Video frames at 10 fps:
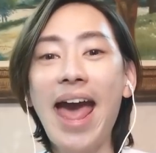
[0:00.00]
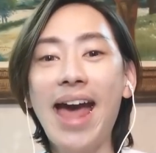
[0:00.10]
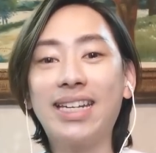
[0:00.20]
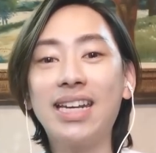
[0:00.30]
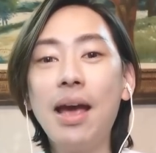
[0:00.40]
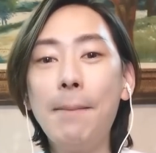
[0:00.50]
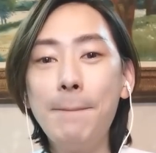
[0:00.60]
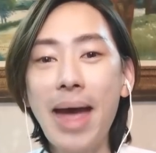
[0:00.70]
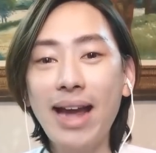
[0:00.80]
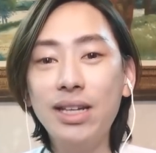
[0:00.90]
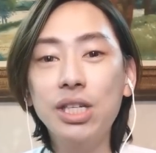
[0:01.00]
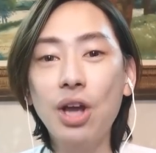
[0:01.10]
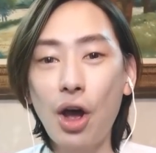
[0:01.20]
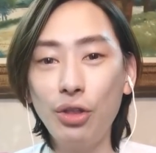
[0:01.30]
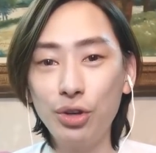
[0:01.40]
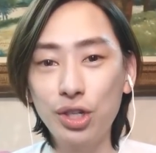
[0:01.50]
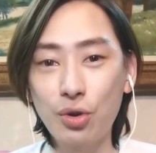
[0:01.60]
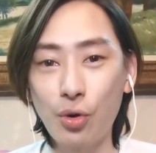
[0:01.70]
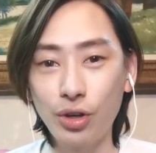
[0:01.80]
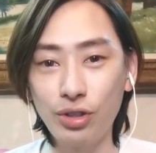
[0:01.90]
at
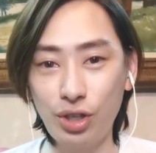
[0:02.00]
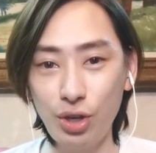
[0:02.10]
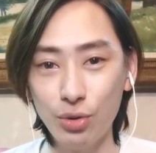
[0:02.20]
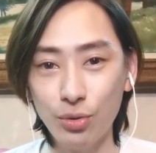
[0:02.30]
max_tube.